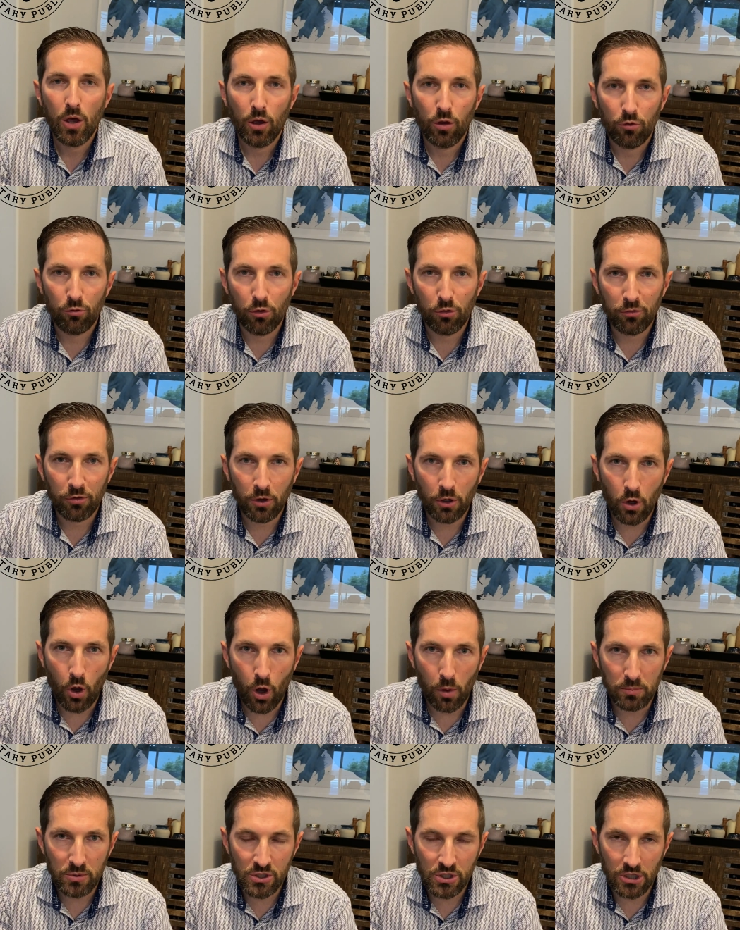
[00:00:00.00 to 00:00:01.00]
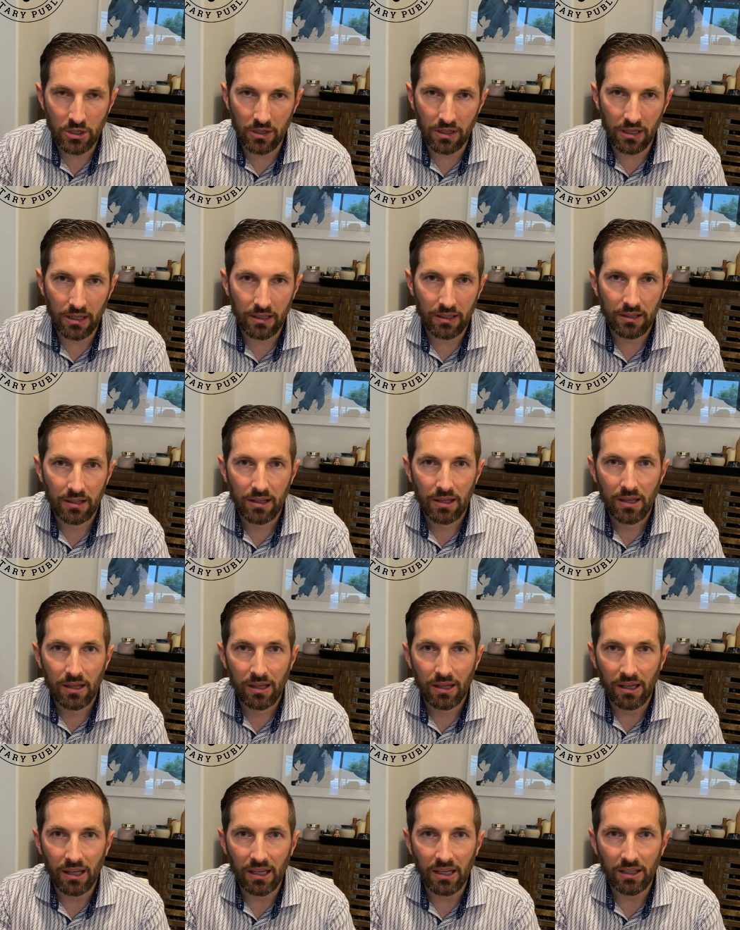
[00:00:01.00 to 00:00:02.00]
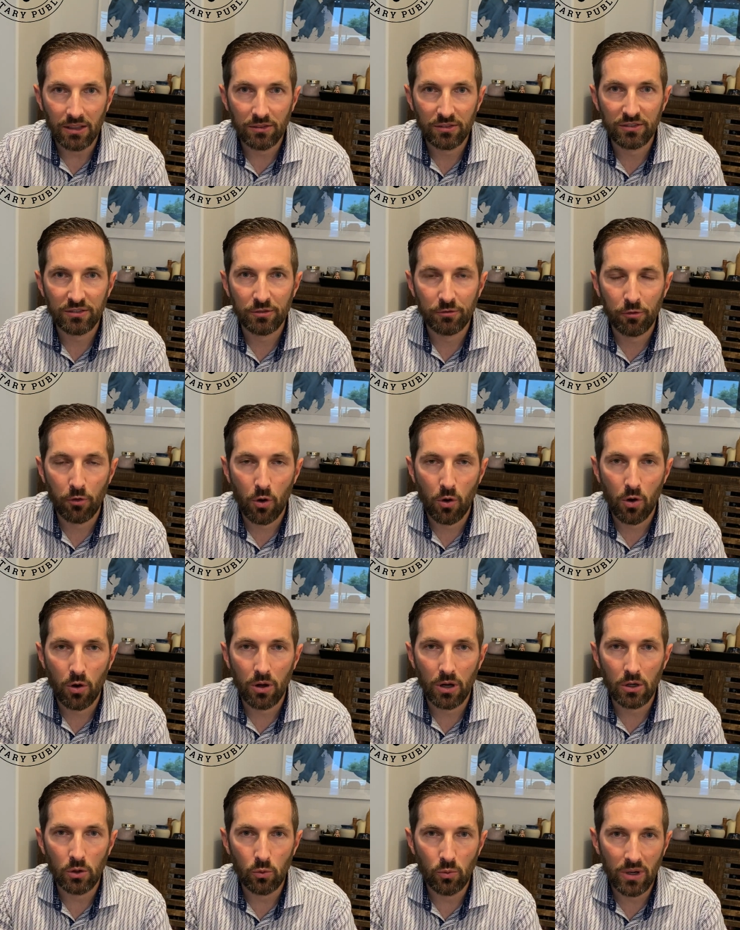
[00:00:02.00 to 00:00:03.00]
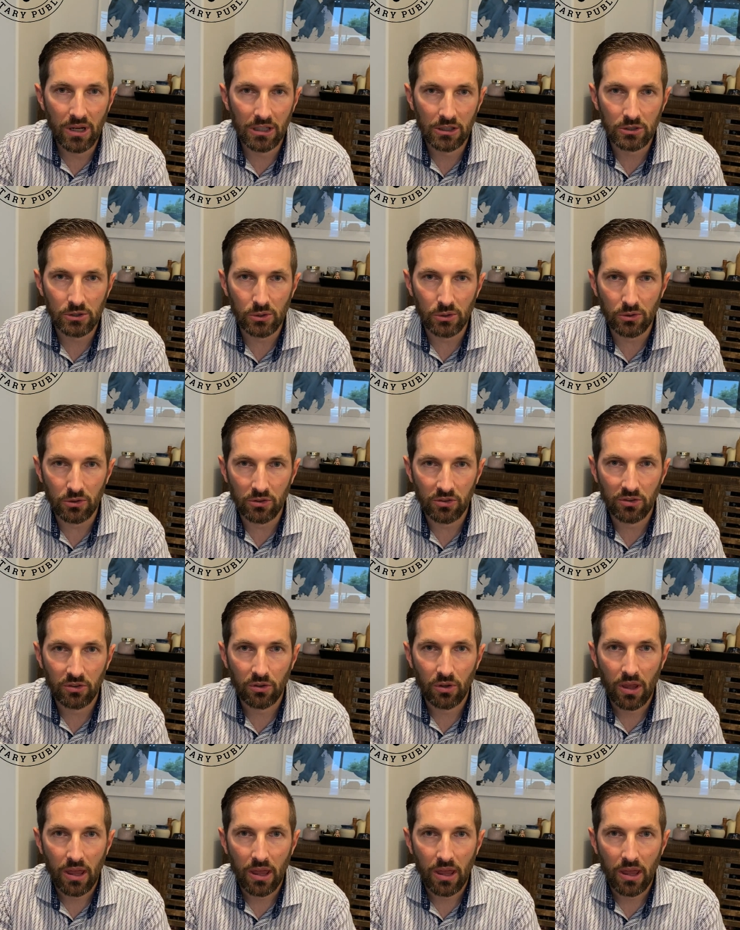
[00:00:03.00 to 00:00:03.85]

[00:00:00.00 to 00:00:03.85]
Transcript: The third option is for realtors.